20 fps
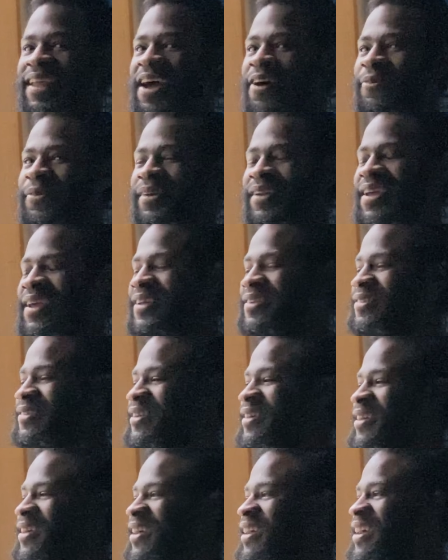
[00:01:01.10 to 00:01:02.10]
nowadays
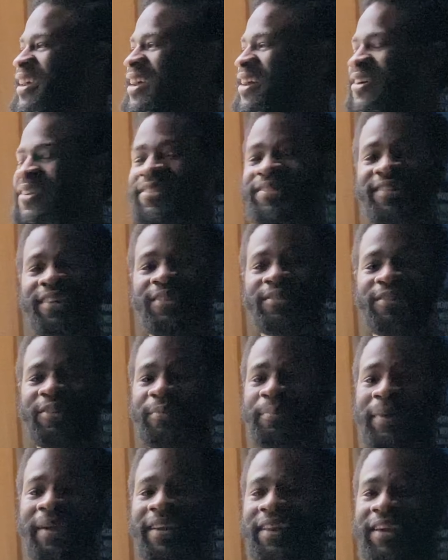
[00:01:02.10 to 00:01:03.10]
on social
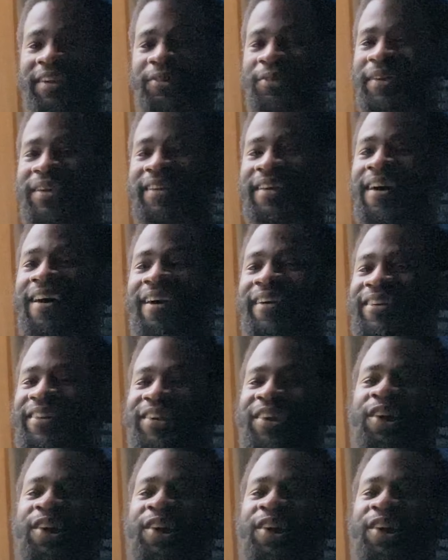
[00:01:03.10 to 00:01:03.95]
media, you can hardly